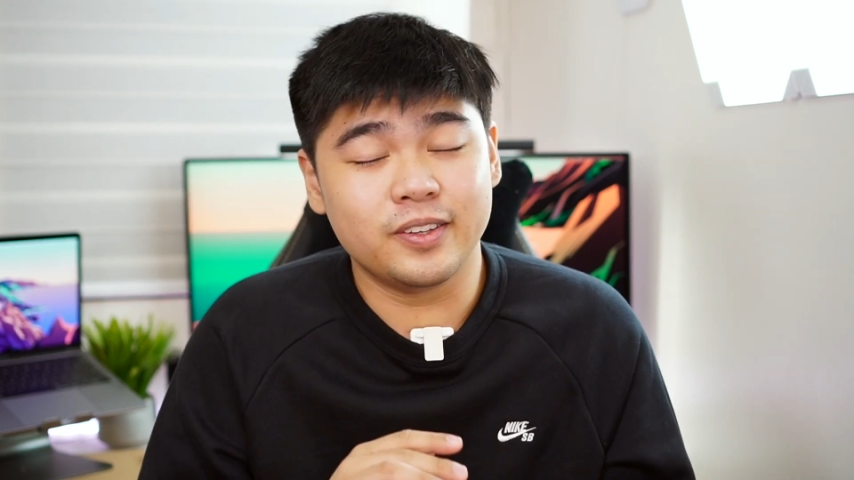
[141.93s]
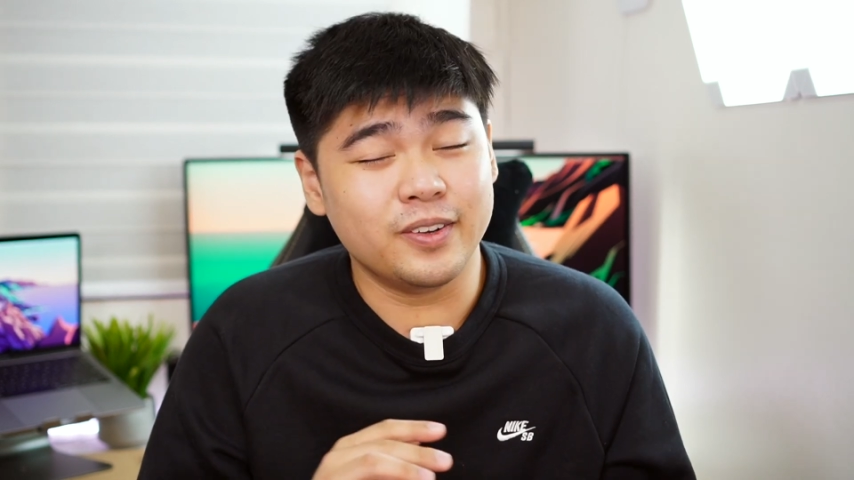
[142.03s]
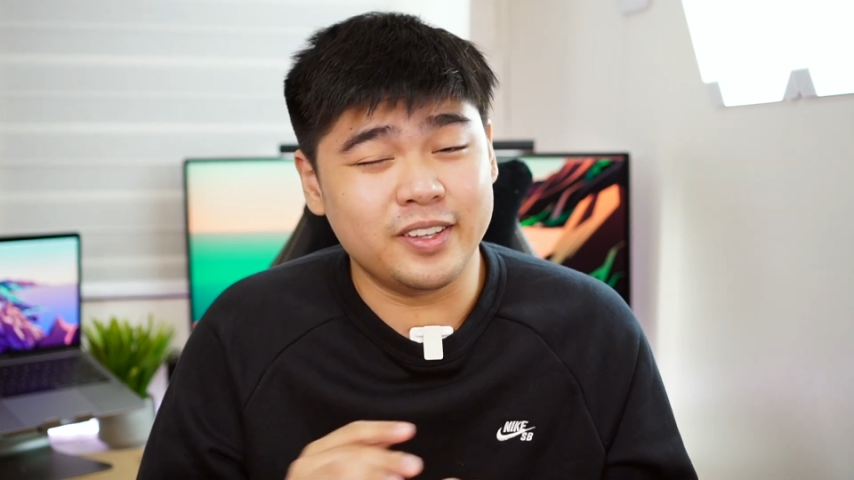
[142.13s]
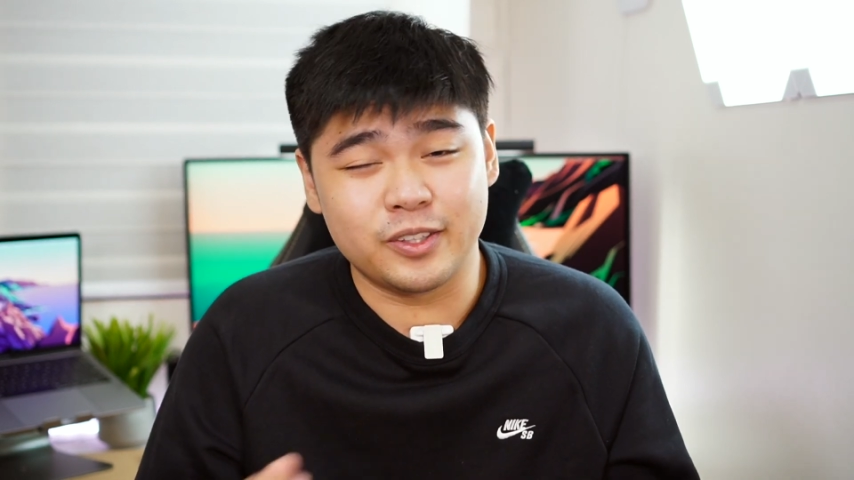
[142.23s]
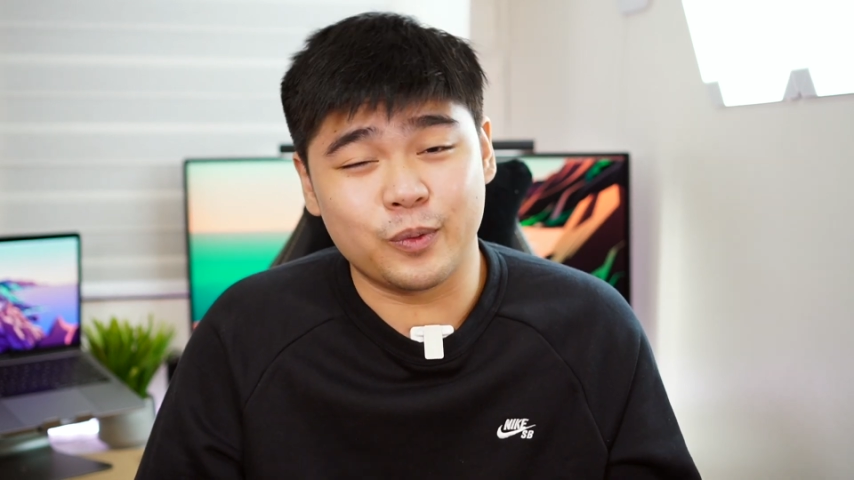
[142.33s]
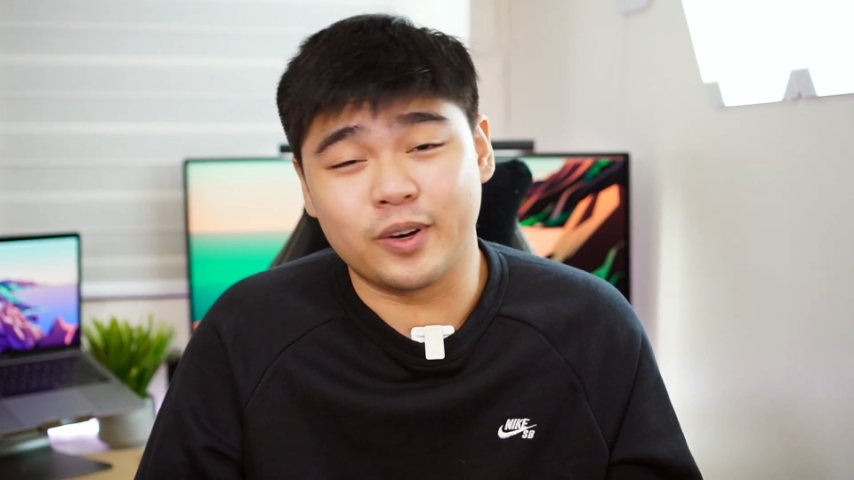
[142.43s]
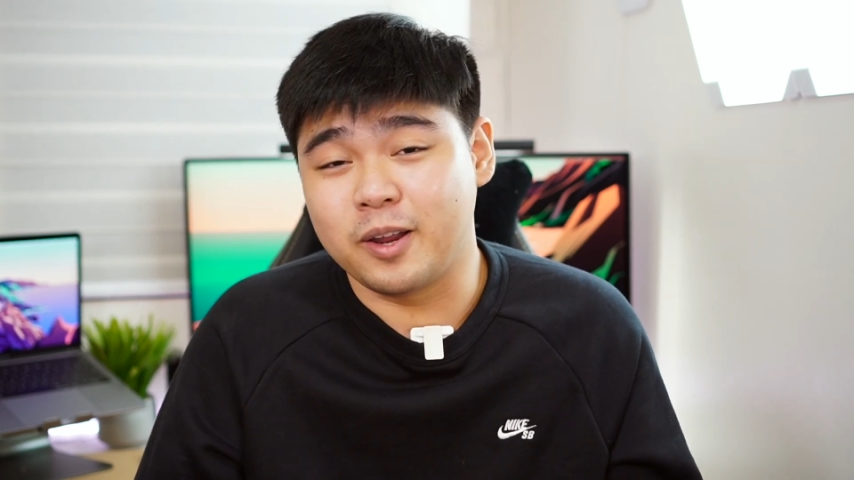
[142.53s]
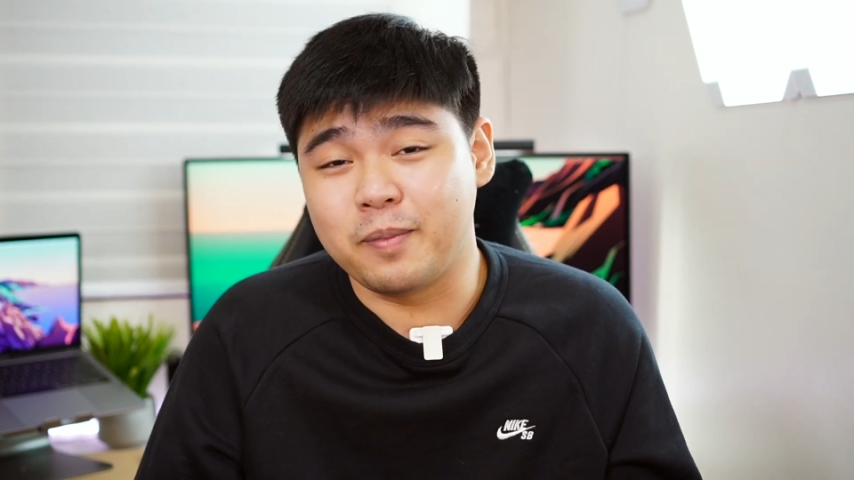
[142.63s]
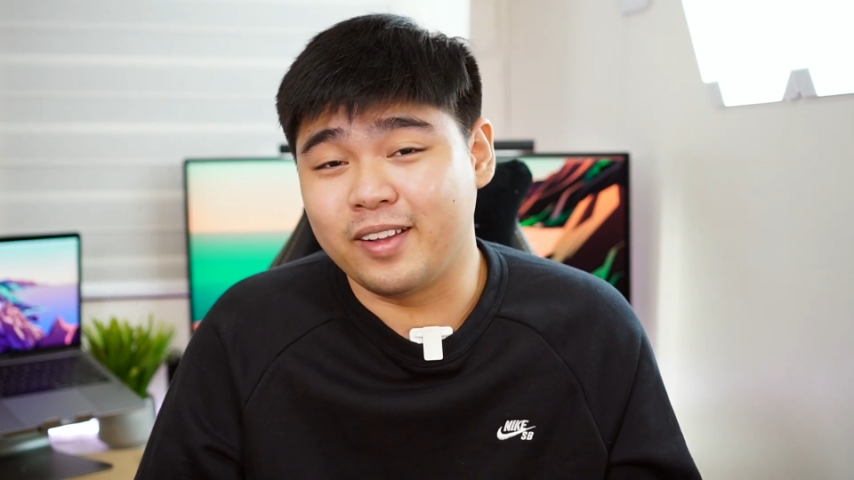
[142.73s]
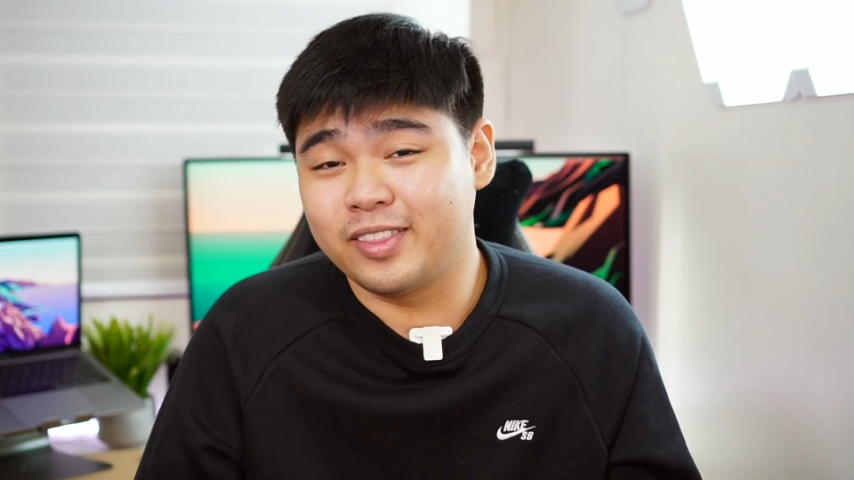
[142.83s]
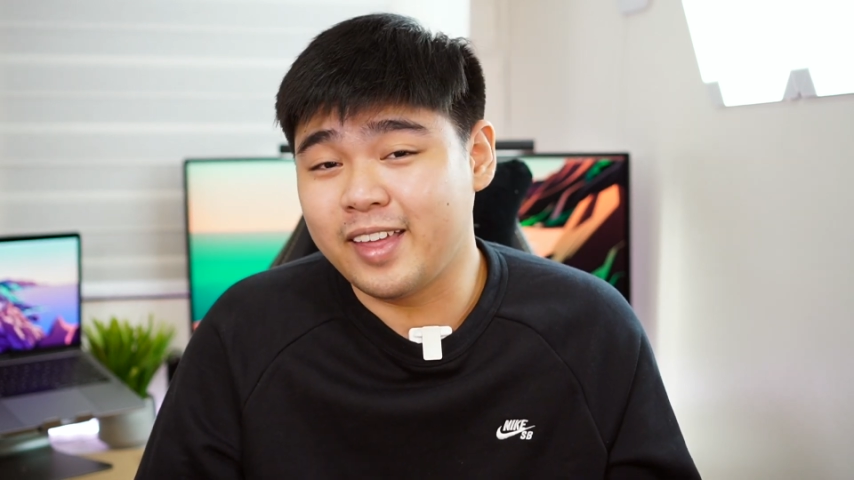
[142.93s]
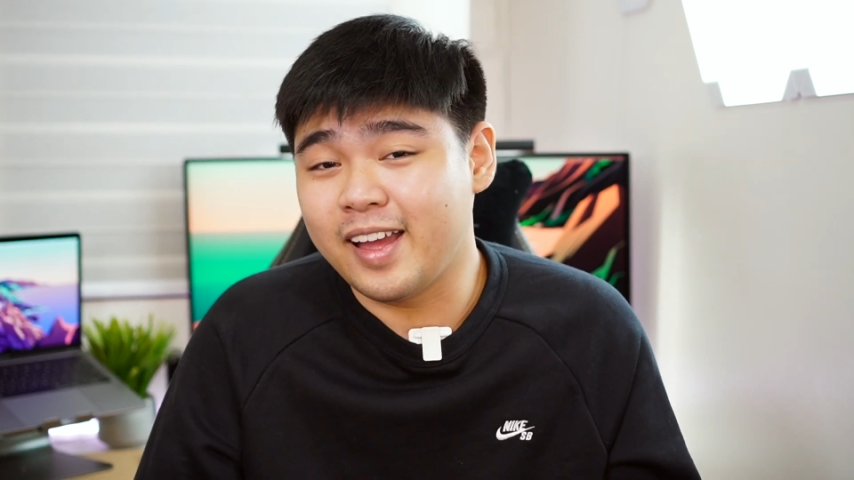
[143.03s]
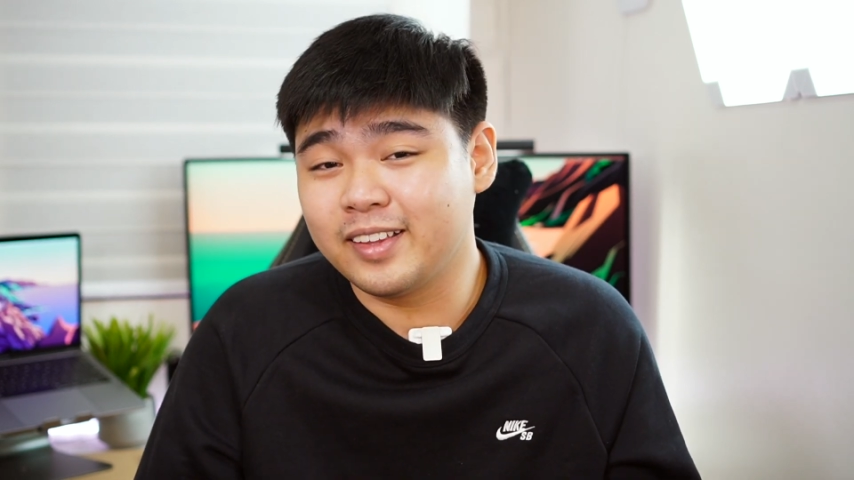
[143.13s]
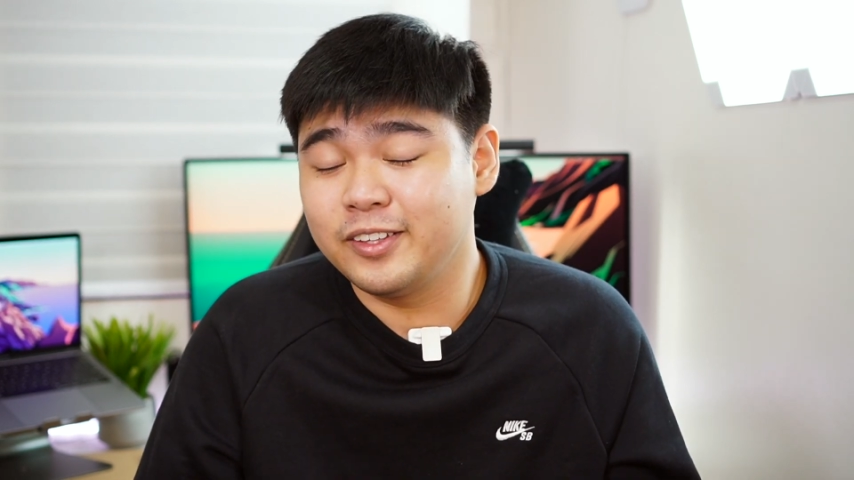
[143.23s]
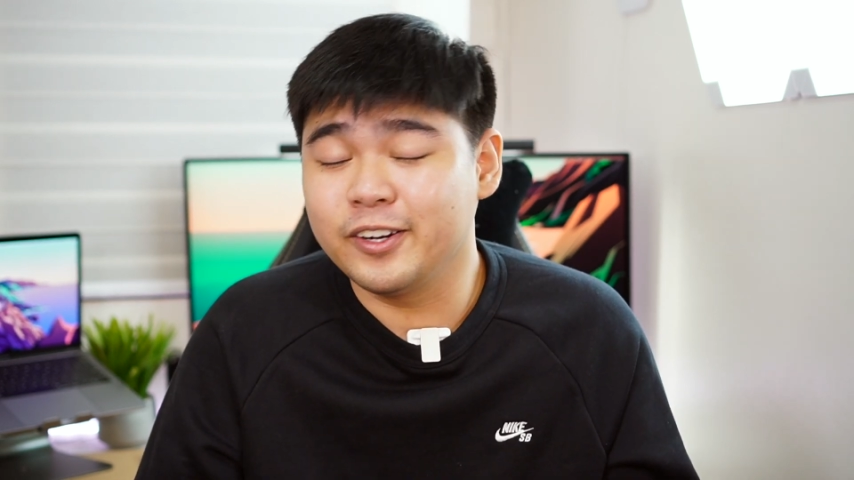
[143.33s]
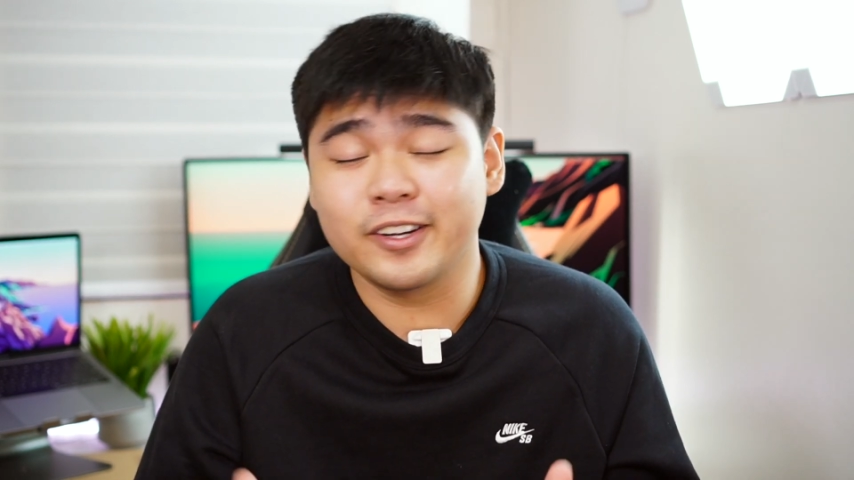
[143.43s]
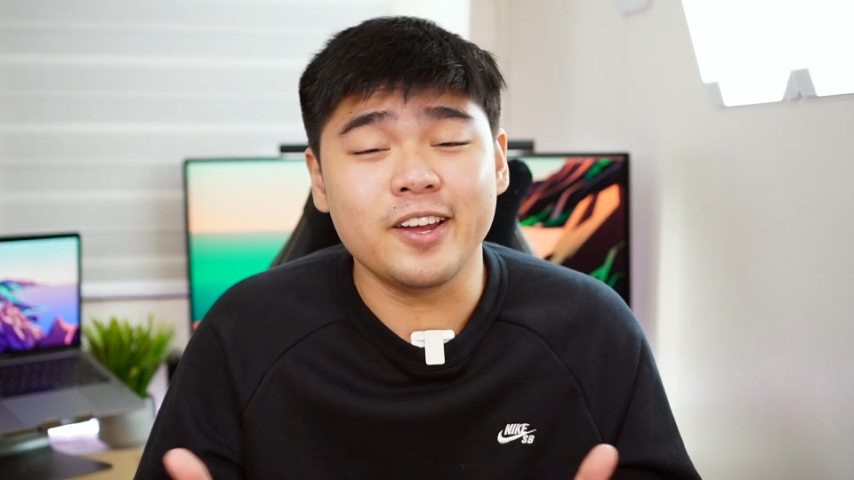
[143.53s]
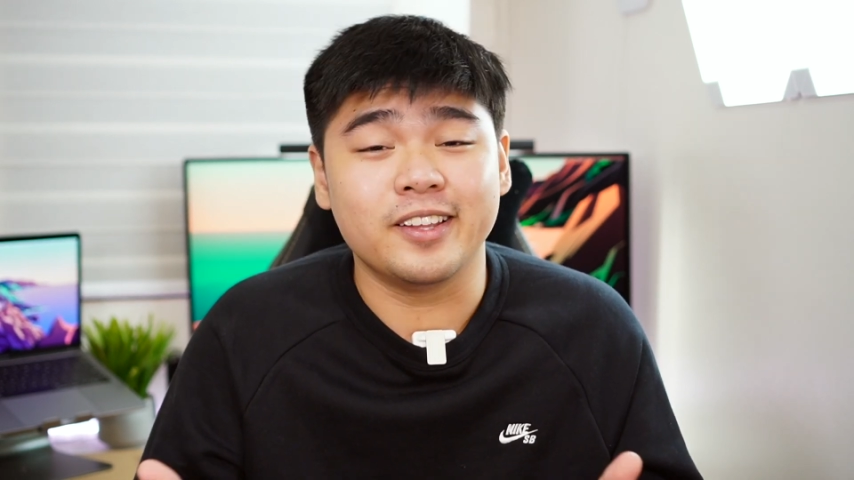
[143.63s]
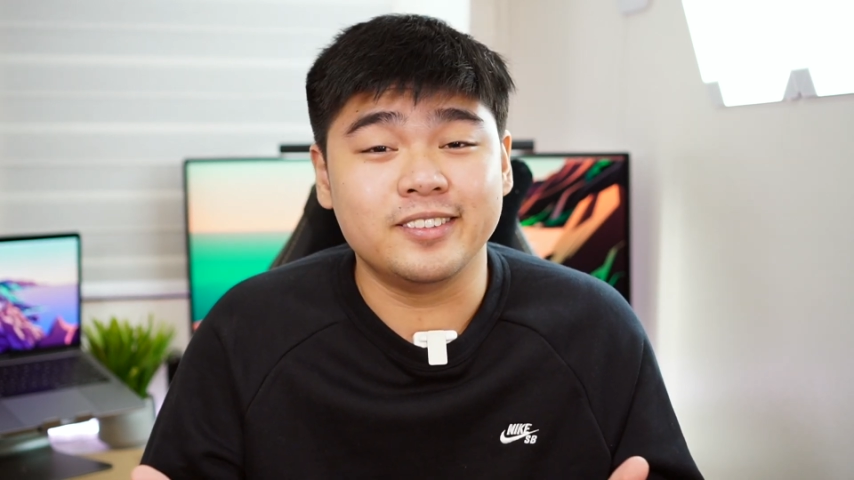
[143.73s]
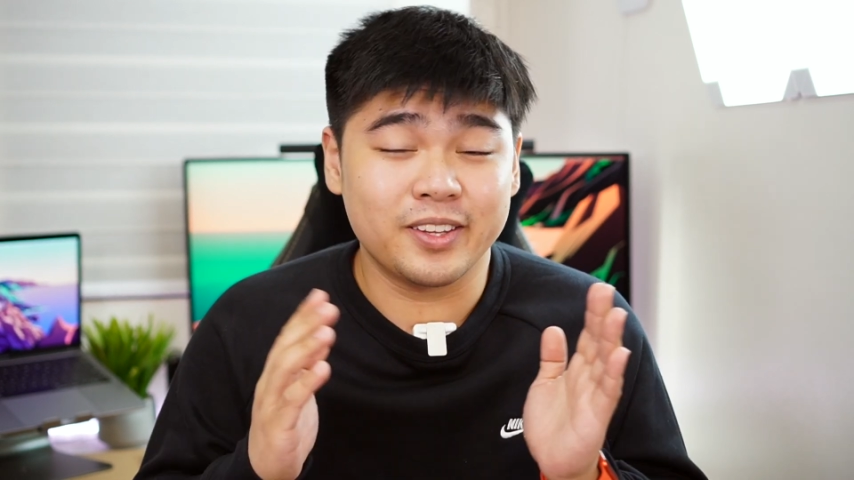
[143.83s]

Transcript: No need to worry about that, you're good.